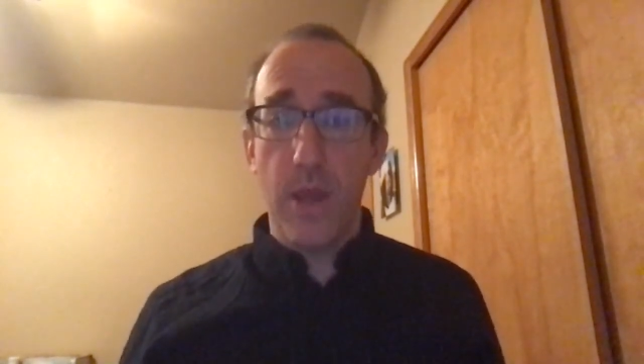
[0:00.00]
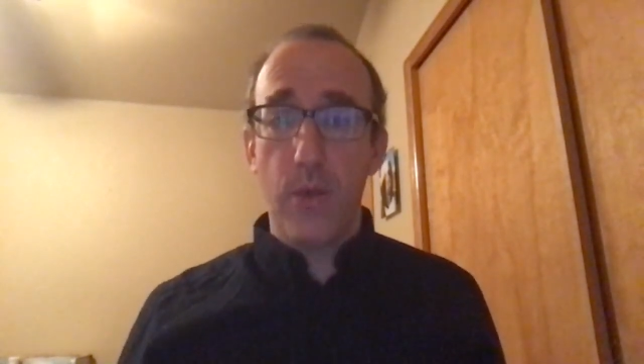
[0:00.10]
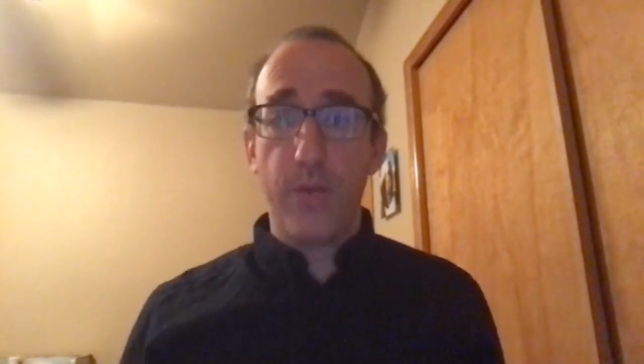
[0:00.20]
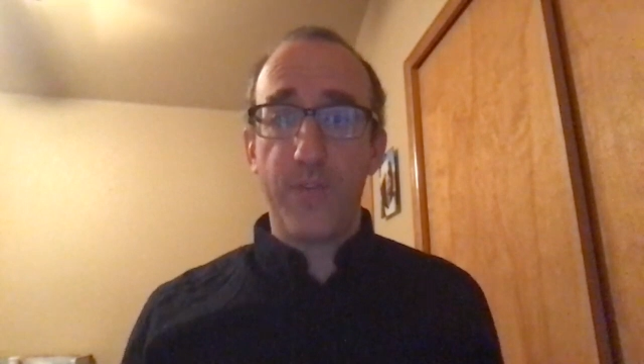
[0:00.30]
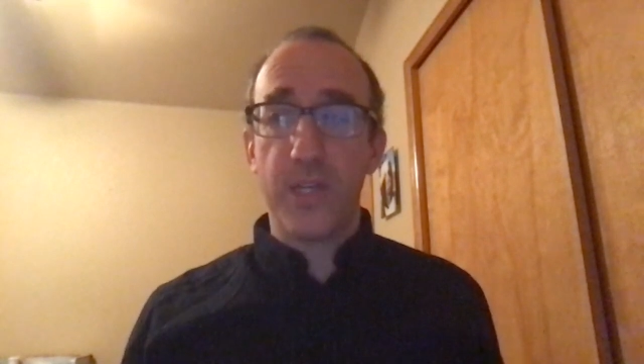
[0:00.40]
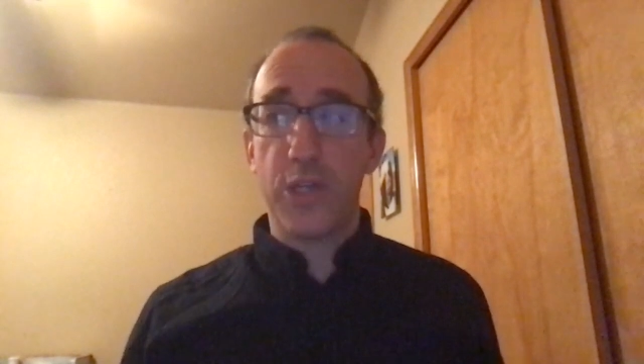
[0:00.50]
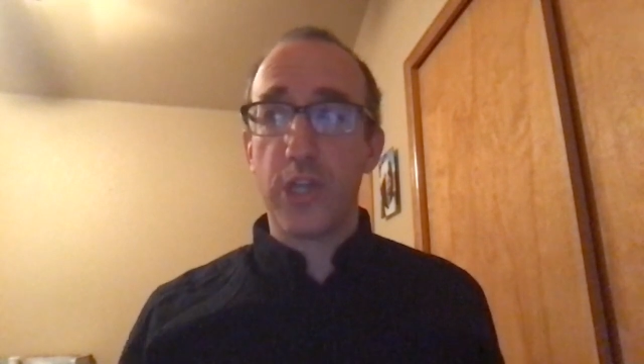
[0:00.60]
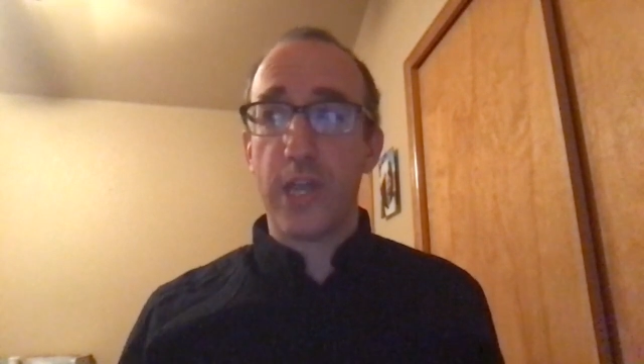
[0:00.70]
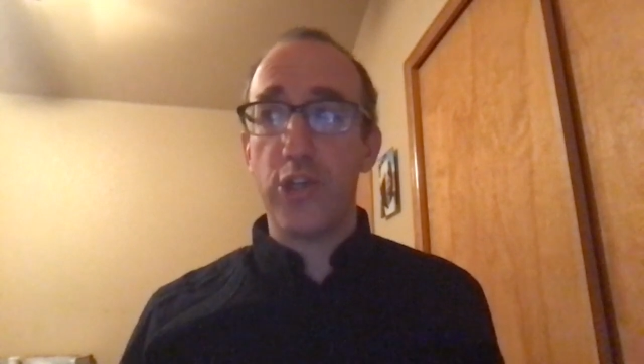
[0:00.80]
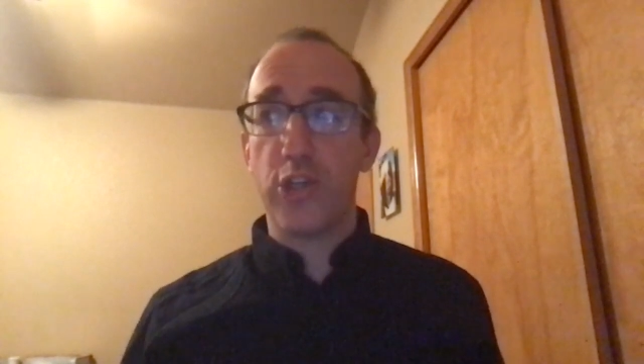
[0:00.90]
We've seen a
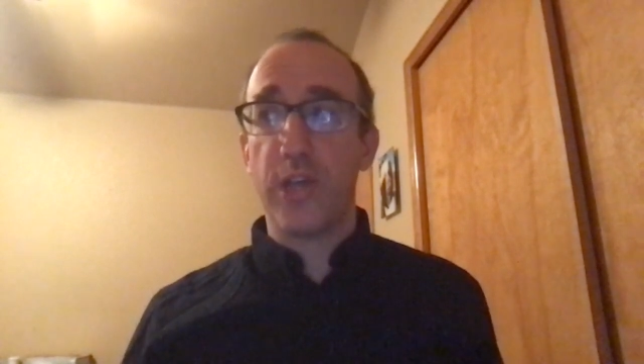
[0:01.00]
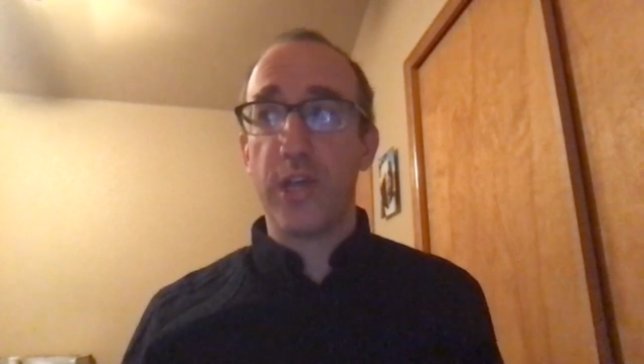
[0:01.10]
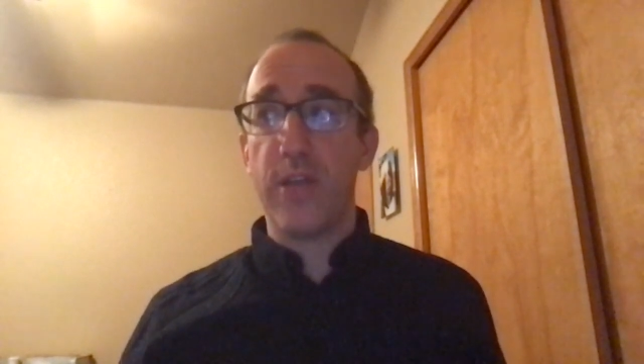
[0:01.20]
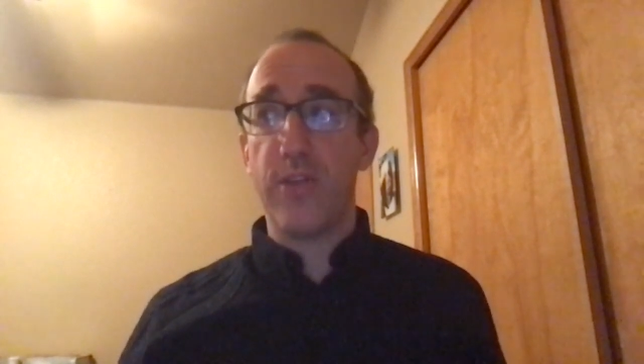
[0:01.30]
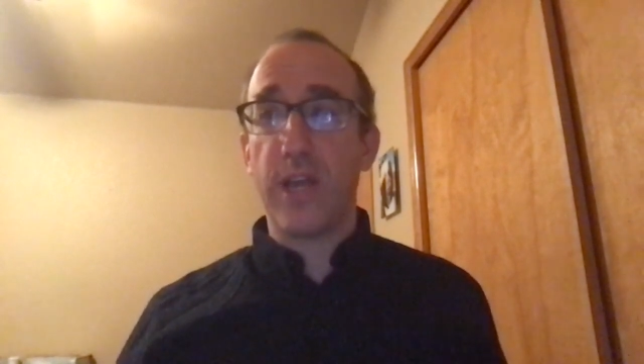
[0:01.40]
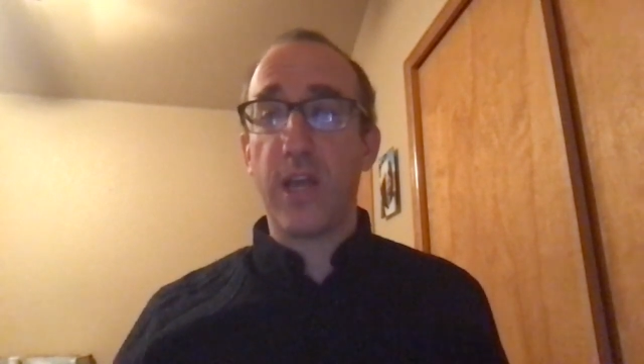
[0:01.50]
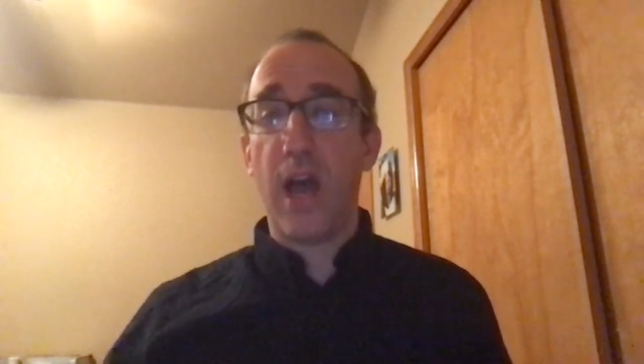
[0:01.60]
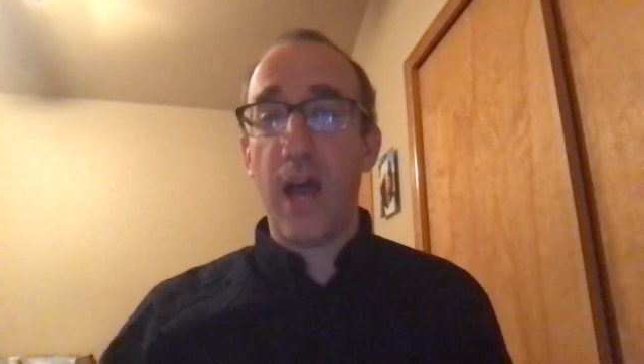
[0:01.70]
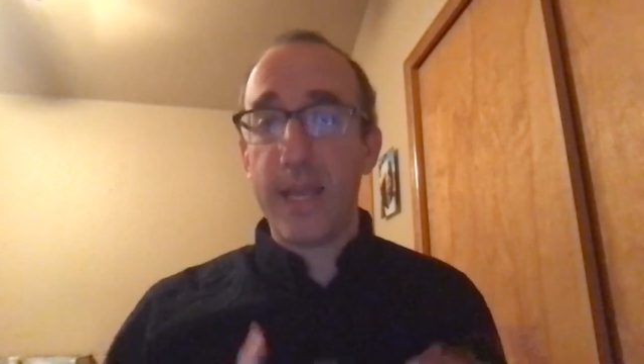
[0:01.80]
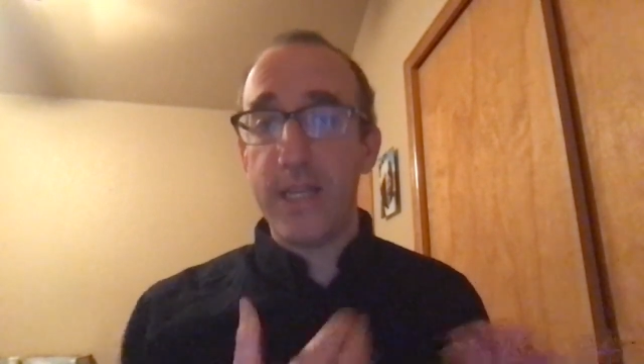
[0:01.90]
change in the
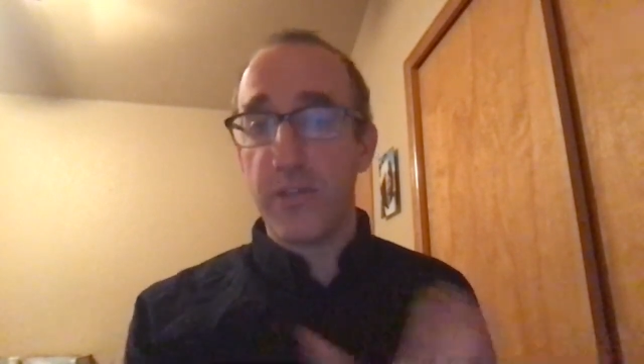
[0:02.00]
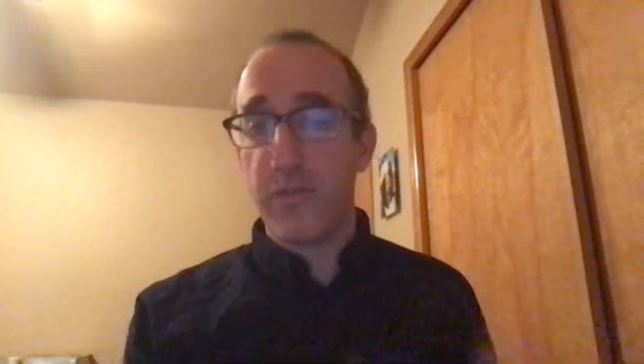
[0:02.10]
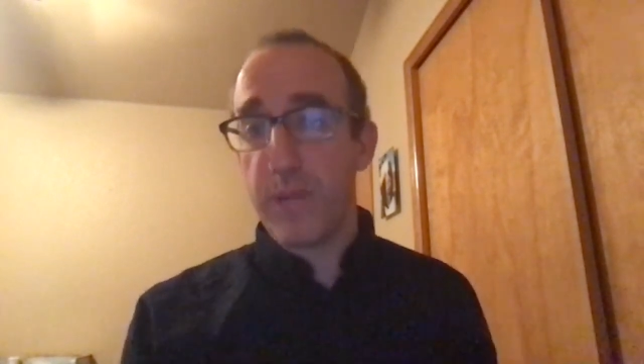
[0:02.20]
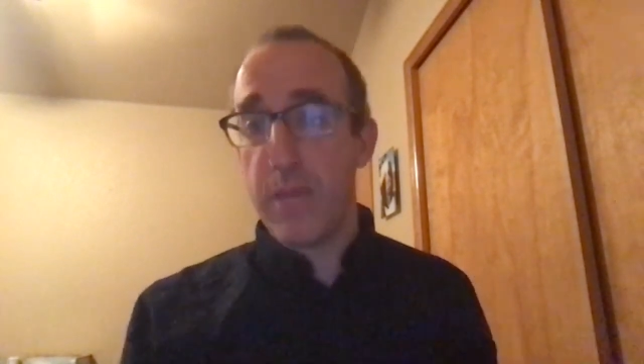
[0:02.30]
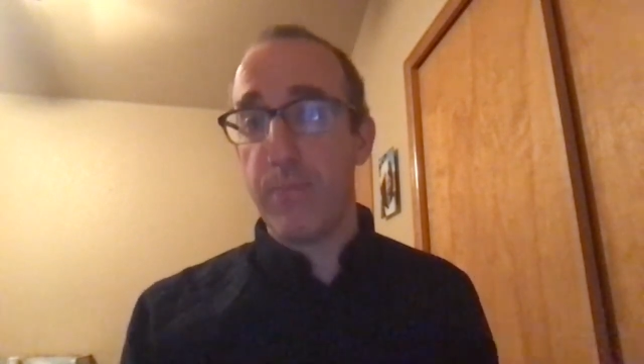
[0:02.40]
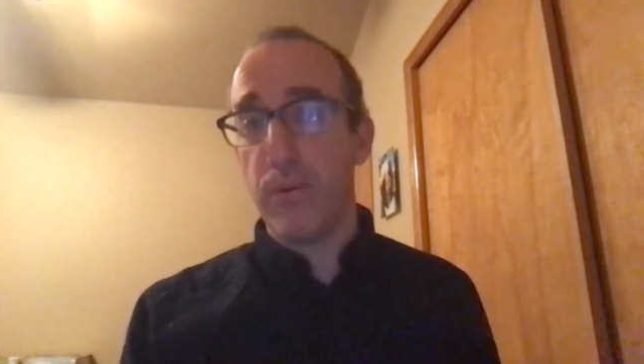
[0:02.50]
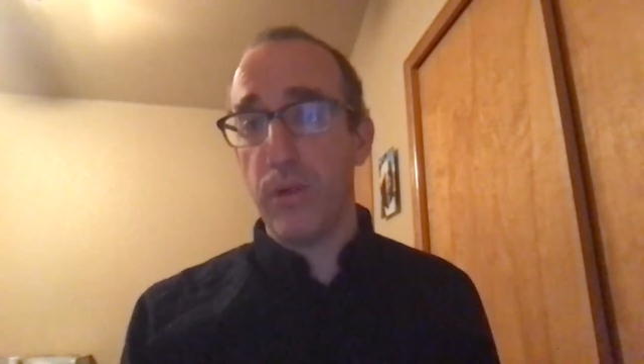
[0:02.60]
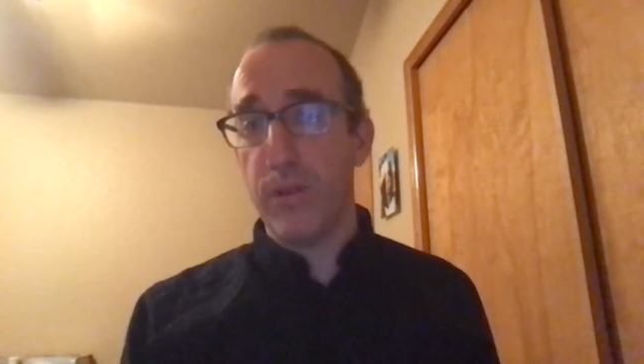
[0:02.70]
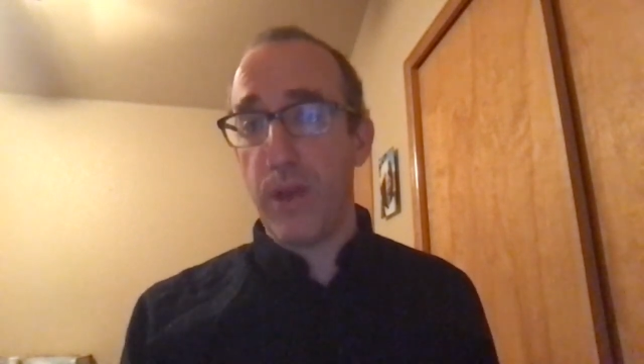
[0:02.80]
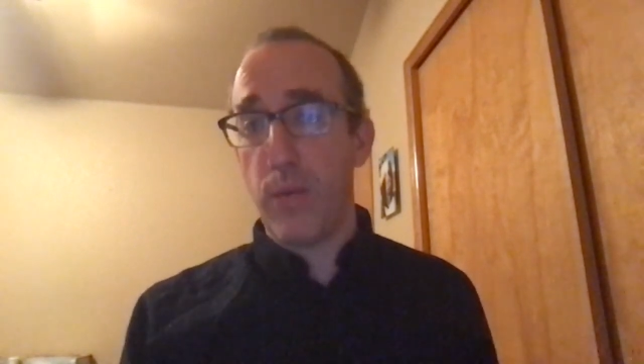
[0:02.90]
kinds of people that